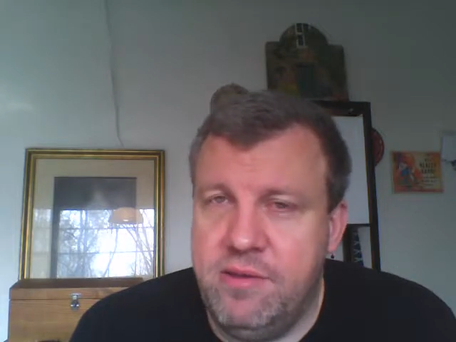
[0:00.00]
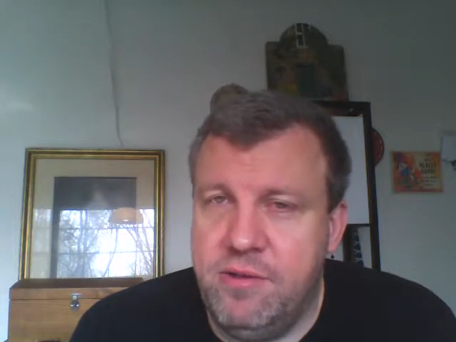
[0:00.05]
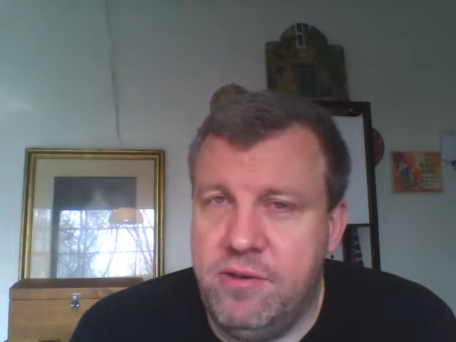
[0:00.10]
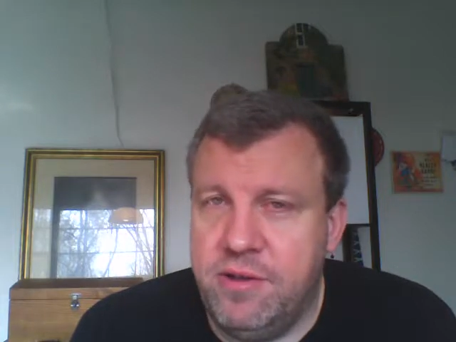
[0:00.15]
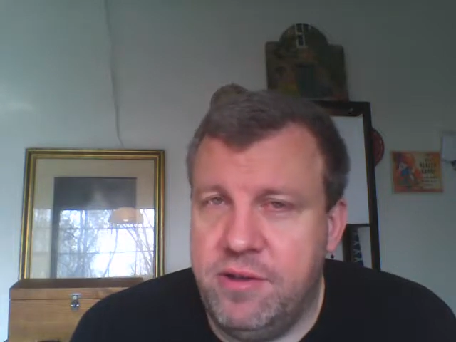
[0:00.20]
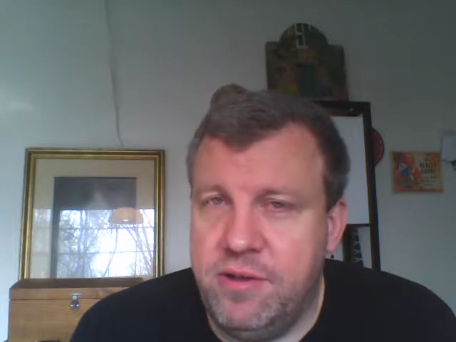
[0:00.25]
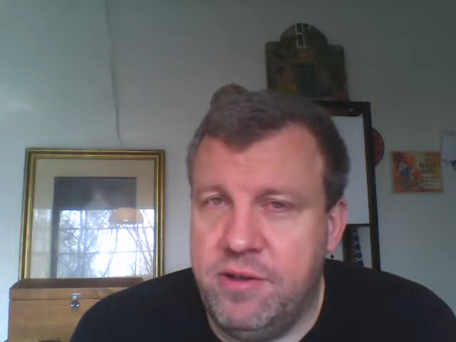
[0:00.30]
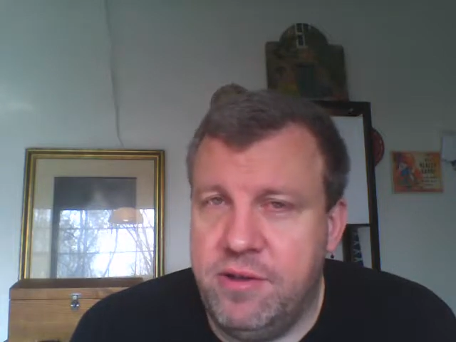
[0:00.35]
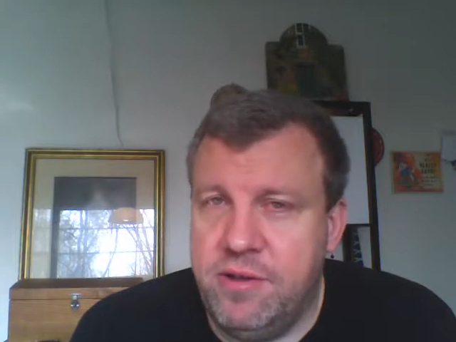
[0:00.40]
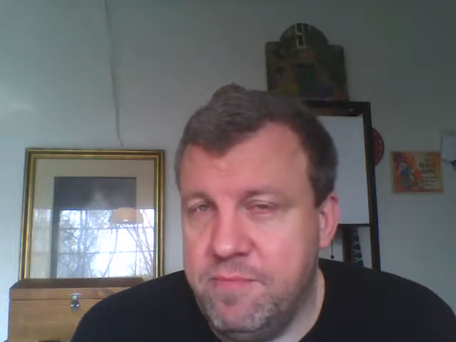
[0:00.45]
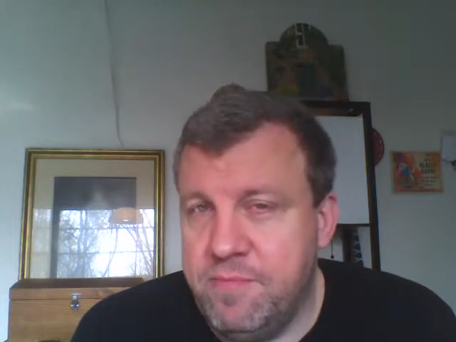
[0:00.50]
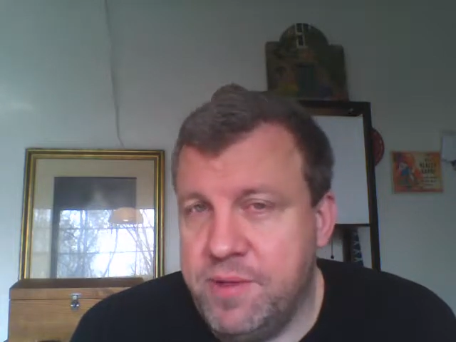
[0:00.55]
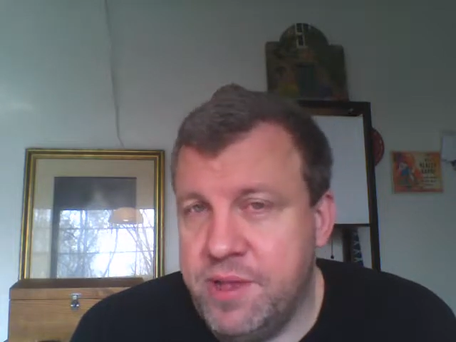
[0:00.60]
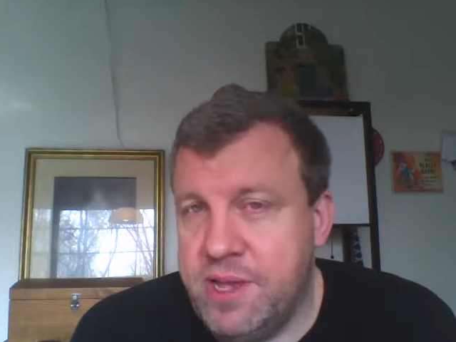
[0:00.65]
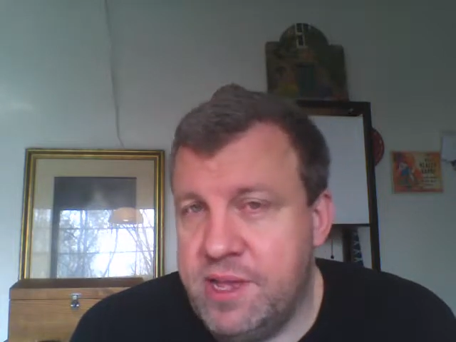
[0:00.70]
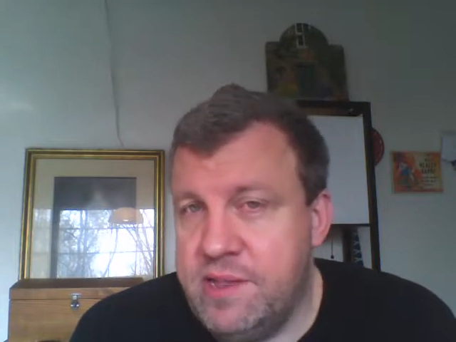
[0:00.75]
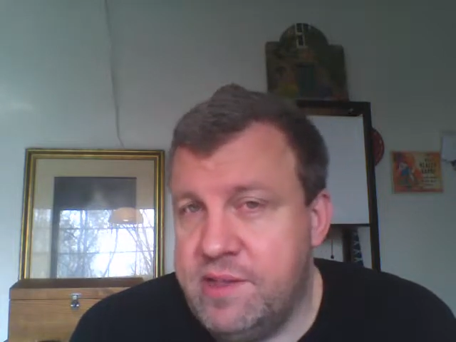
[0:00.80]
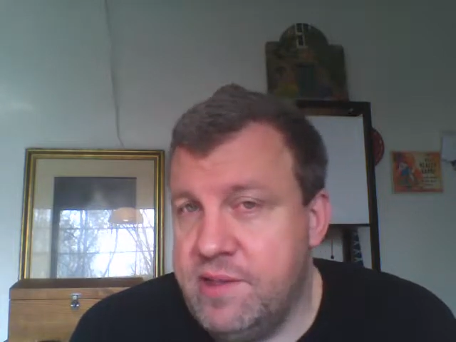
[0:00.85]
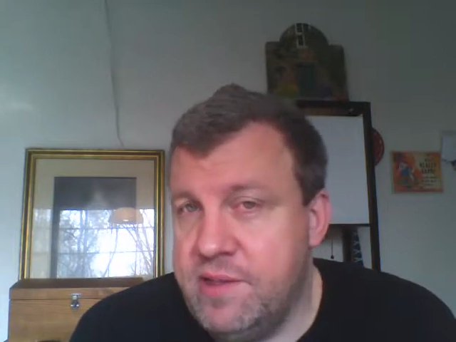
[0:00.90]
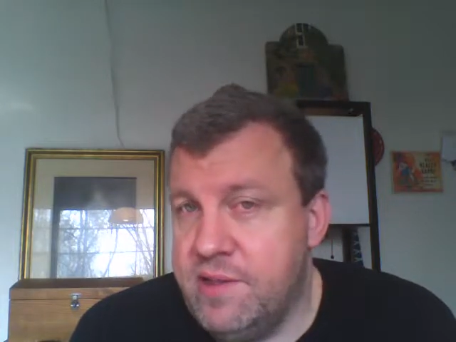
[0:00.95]
all different
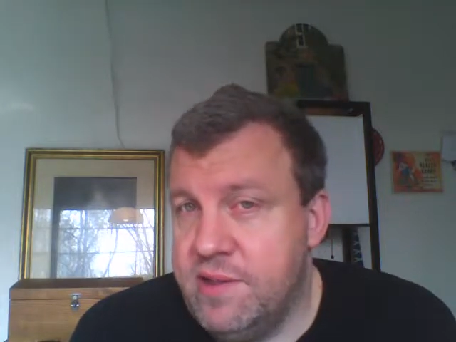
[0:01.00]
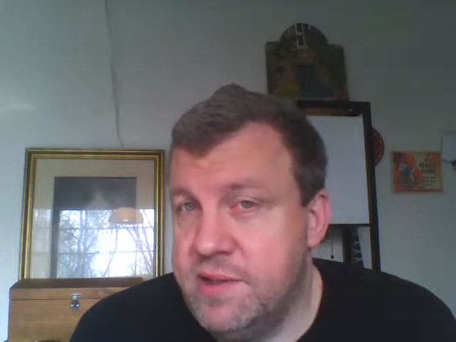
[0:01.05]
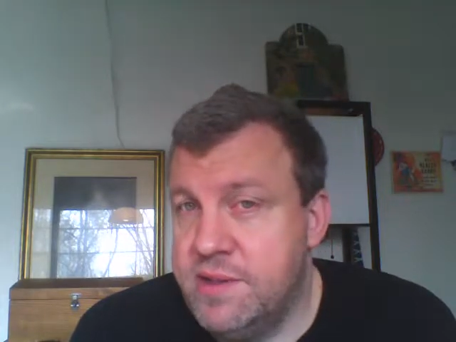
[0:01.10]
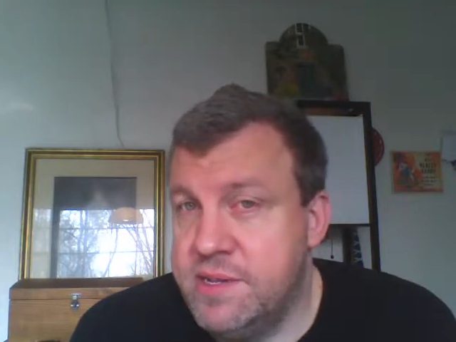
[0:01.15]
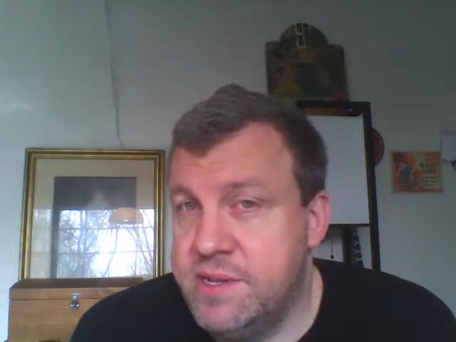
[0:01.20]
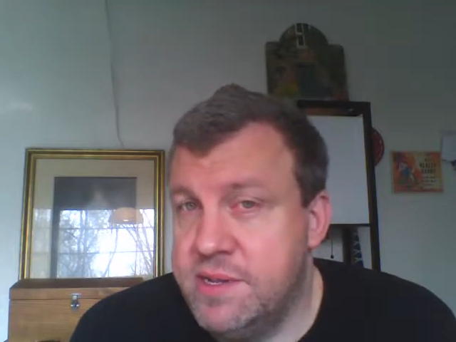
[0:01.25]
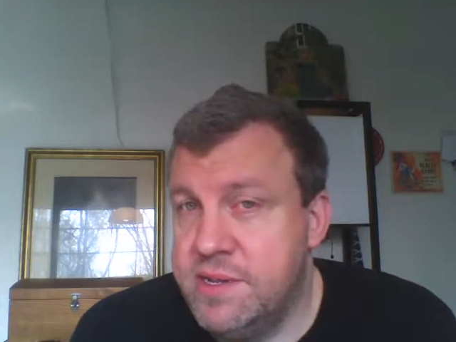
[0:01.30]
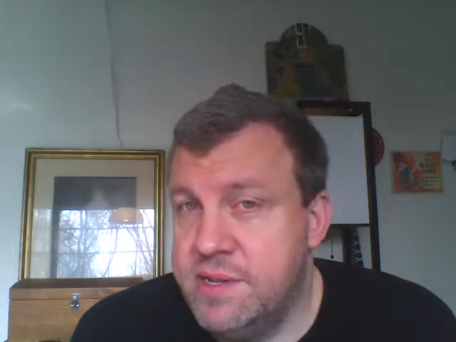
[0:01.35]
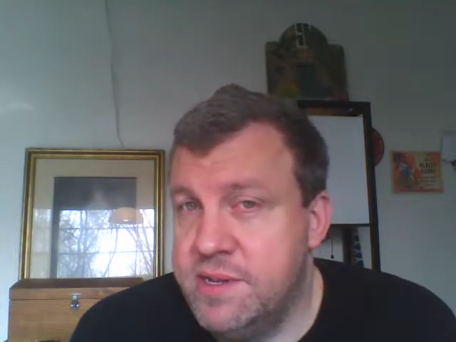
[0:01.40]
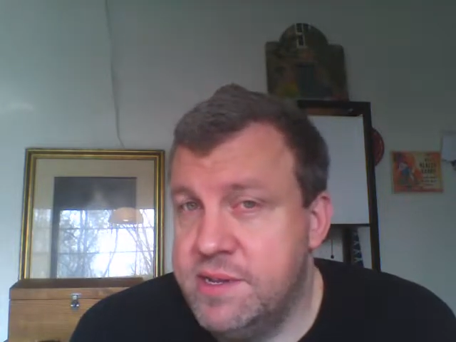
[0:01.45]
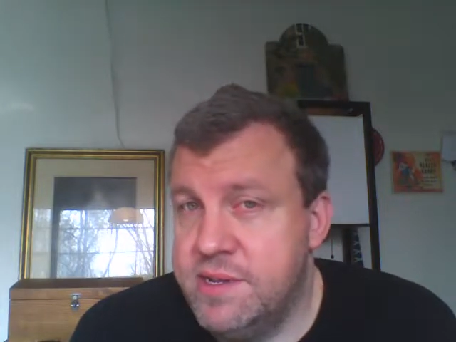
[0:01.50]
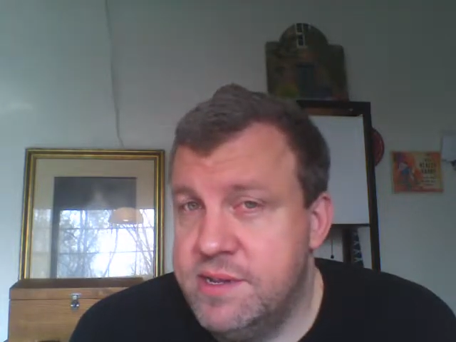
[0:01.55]
places